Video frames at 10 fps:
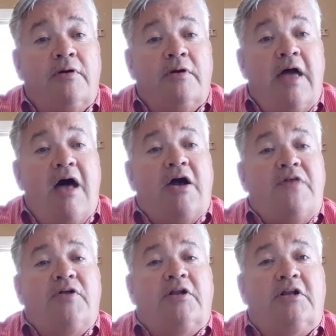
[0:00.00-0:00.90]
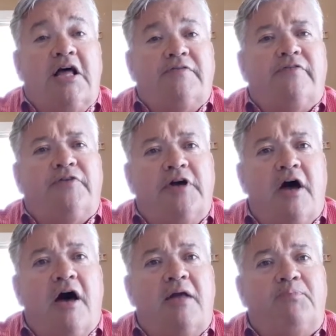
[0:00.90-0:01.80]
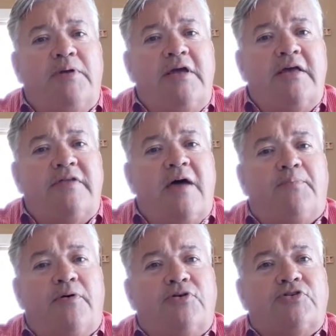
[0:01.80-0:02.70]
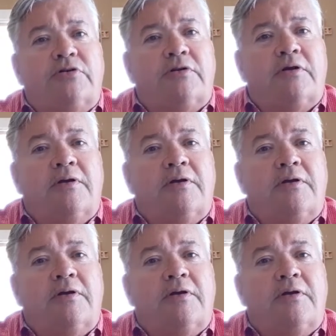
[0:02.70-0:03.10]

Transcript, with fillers: how can the love of God be in that person?